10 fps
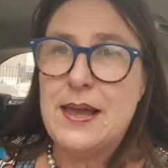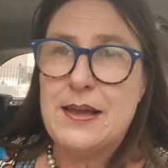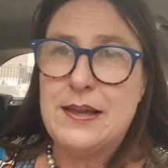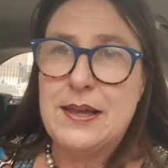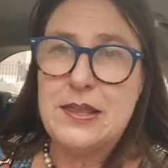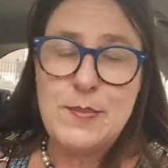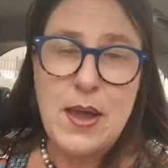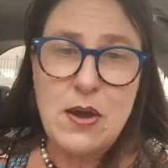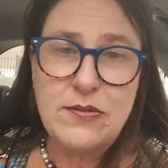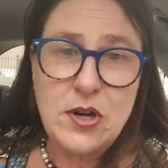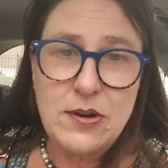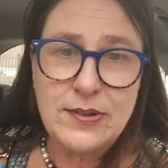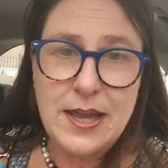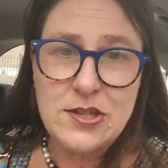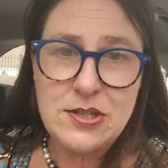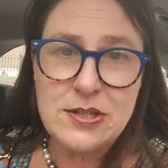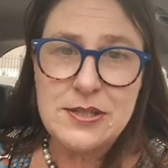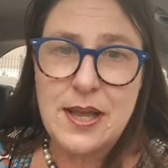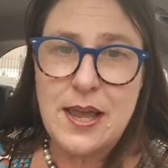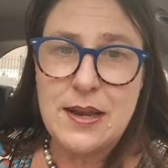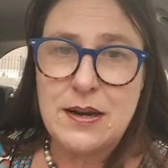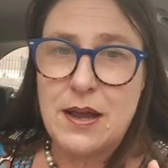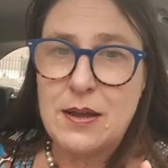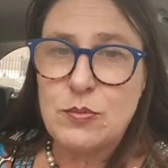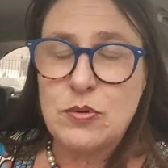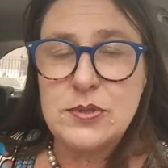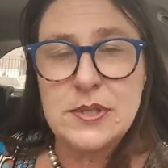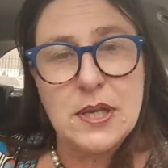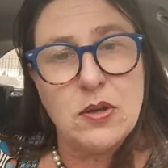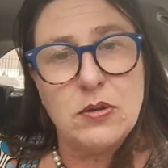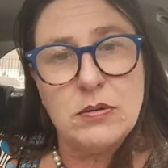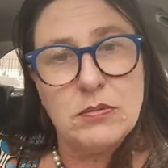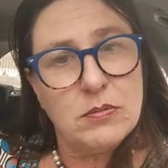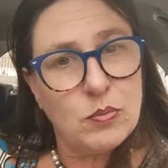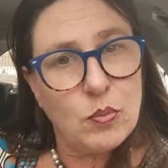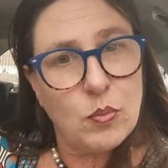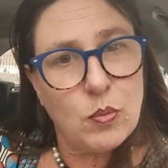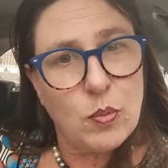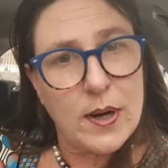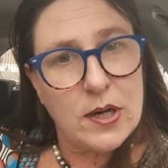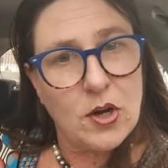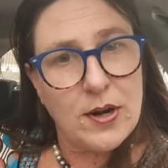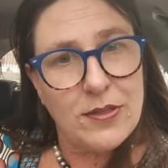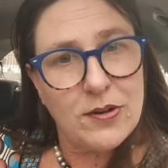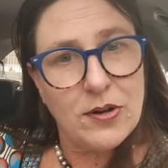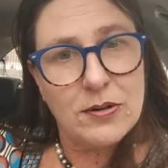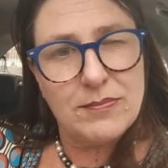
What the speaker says: Hit the bell for notifications, and I will see you when you got nothing on.